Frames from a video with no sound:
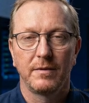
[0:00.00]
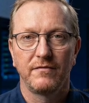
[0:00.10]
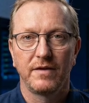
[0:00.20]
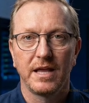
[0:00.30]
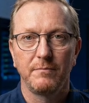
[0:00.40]

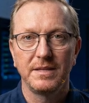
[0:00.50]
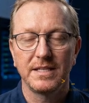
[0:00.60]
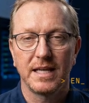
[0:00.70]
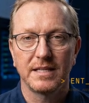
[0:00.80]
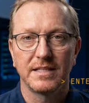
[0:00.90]
MFA
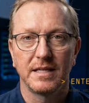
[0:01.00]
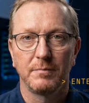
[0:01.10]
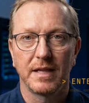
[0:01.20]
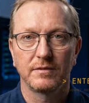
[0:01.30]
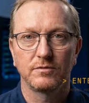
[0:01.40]
mitigates the
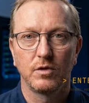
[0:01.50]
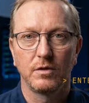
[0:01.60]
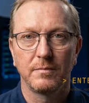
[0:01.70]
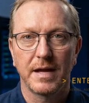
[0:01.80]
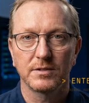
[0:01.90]
impact of
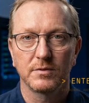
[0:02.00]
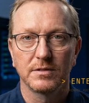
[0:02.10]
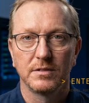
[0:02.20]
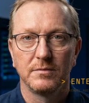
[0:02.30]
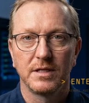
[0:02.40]
stolen
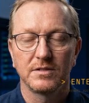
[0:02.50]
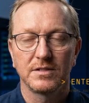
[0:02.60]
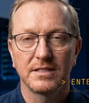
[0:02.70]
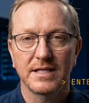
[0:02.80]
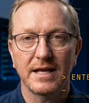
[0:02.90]
passwords because
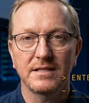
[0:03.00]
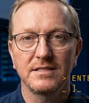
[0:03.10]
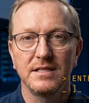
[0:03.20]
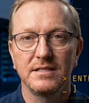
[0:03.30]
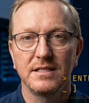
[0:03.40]
the attacker
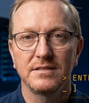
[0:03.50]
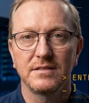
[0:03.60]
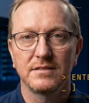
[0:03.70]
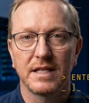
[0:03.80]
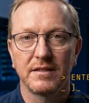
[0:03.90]
still
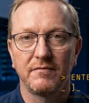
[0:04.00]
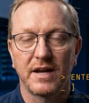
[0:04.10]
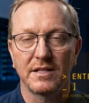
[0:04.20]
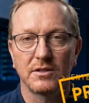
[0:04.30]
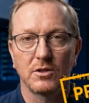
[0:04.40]
needs the second
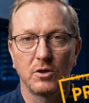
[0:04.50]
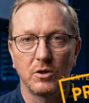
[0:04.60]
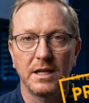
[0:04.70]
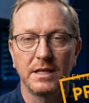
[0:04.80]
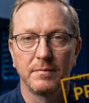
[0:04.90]
factor to
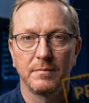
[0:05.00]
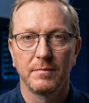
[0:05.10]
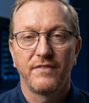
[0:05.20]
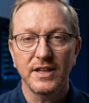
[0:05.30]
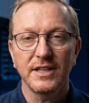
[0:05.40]
log in.
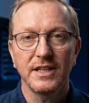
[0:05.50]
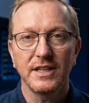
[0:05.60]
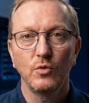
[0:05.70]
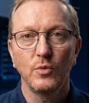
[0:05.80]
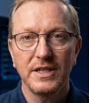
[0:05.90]

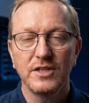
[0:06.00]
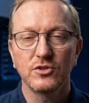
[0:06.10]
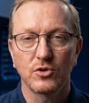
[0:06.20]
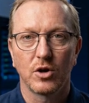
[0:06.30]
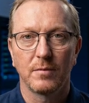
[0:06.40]
Finally, we need
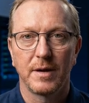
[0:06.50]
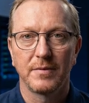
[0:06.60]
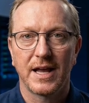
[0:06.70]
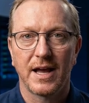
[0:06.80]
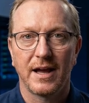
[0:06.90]
to talk
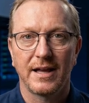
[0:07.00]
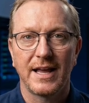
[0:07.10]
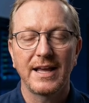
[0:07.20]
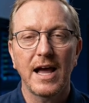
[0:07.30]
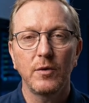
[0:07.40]
about
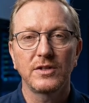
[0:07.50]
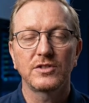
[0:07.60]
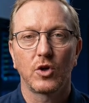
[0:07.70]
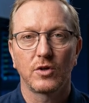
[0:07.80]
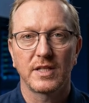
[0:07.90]
AI and how
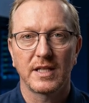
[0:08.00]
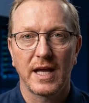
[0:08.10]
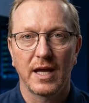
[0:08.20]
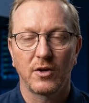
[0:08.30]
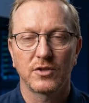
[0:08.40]
it's causing
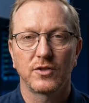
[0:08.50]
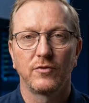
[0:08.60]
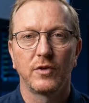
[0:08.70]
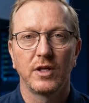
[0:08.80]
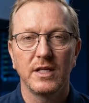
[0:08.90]
chaos
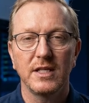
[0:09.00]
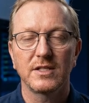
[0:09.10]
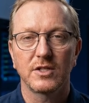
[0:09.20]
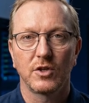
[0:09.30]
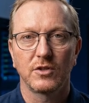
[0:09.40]
for the
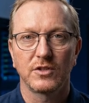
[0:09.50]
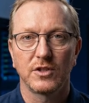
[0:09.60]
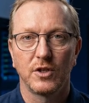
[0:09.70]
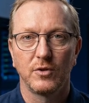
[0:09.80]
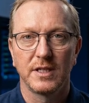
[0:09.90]
Linux kernel
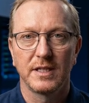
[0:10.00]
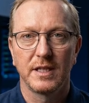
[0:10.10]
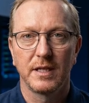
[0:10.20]
security